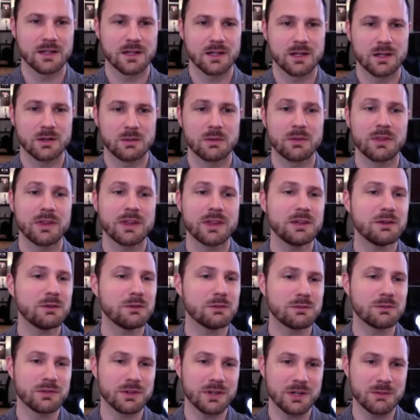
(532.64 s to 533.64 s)
Well, thank
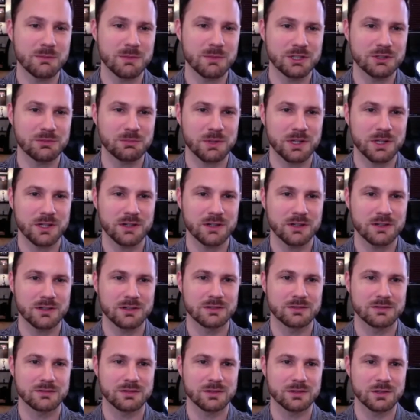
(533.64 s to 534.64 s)
you very much, Peter,
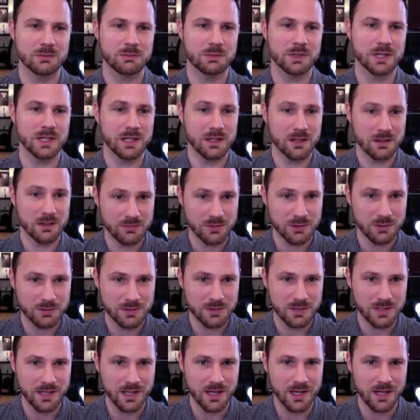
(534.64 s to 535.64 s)
for being interviewed
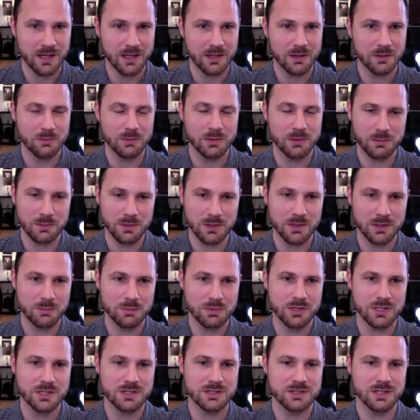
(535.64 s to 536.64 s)
today. We really
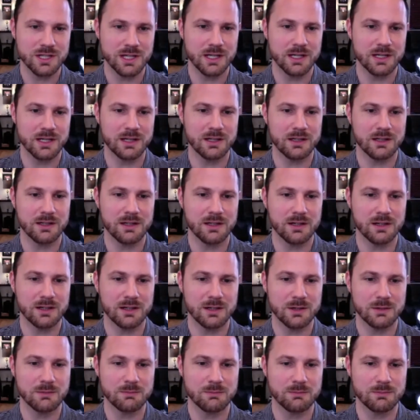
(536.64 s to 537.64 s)
appreciate it,
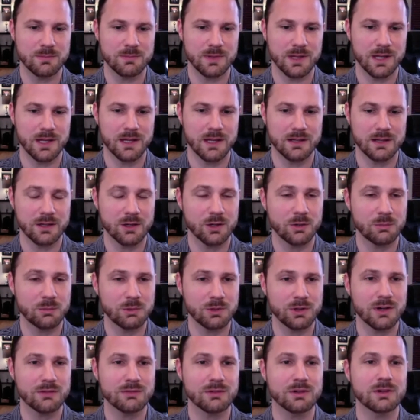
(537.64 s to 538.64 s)
and I hope you
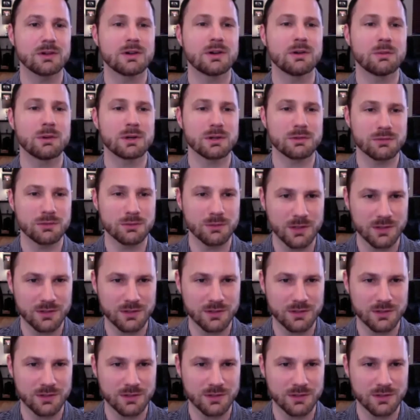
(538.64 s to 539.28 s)
have a wonderful rest